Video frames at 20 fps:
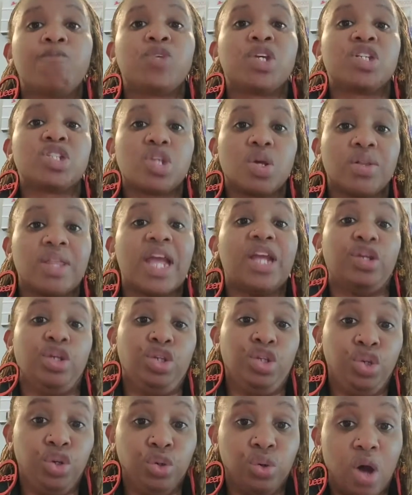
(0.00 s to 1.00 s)
so that
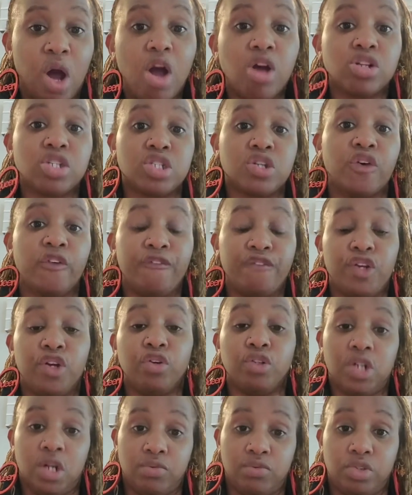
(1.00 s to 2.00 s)
you also feel
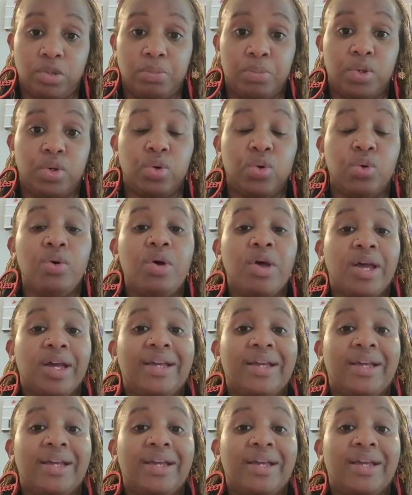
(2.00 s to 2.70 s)
comfortable